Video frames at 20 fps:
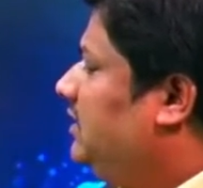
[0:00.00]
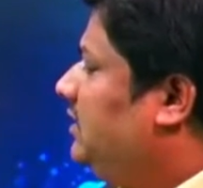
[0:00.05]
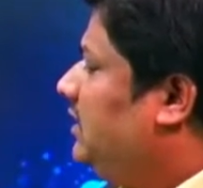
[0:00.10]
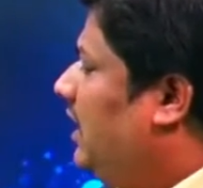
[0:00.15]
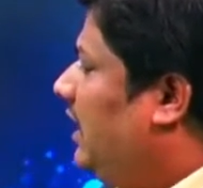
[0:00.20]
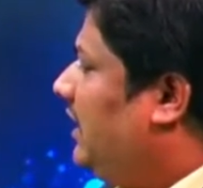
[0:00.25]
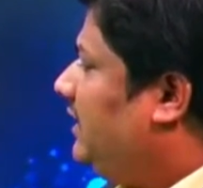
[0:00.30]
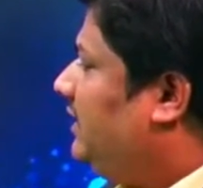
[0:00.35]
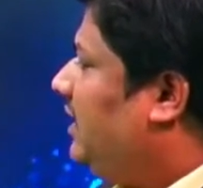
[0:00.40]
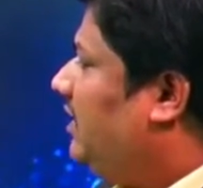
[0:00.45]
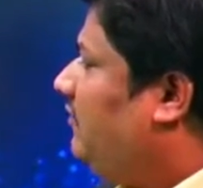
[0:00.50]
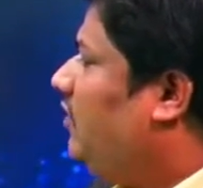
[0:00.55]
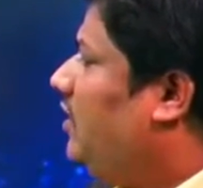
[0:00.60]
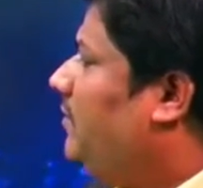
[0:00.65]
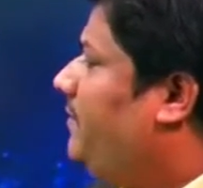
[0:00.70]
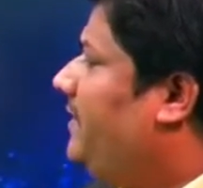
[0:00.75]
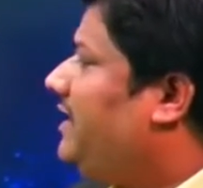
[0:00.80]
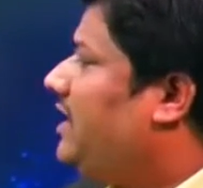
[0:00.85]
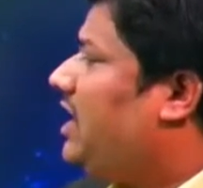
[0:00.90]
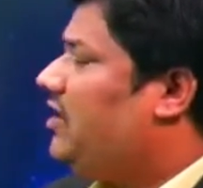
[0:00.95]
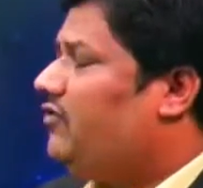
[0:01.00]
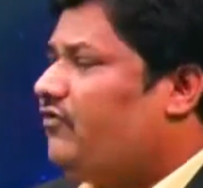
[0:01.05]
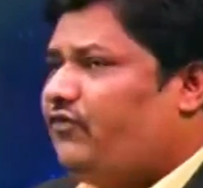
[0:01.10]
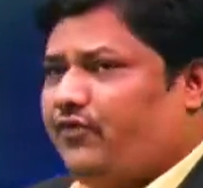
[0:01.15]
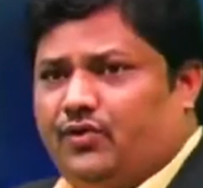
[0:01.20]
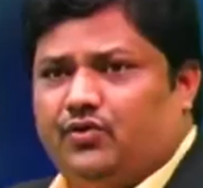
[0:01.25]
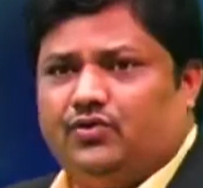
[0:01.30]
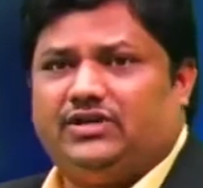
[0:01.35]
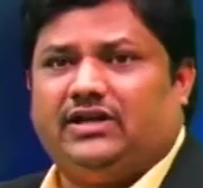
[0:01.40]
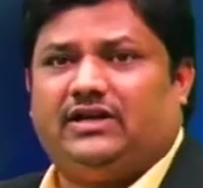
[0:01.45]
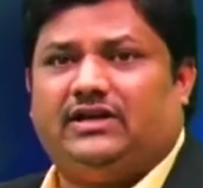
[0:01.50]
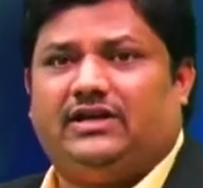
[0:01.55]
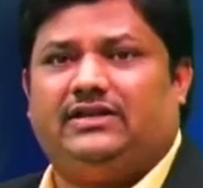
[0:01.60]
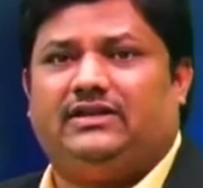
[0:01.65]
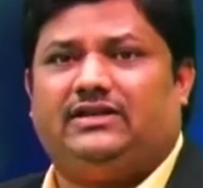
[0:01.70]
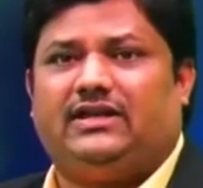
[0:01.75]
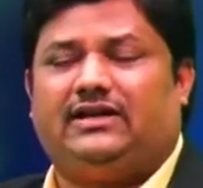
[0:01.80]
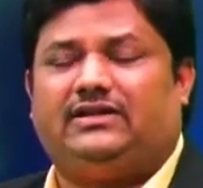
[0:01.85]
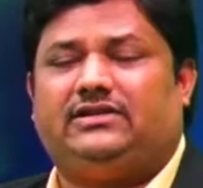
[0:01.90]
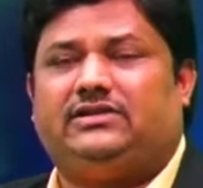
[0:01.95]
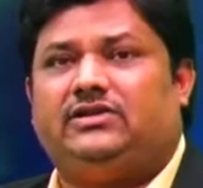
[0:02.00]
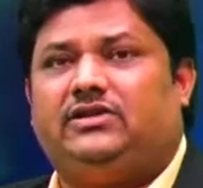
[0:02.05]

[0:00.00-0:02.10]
And there will be confusion in that.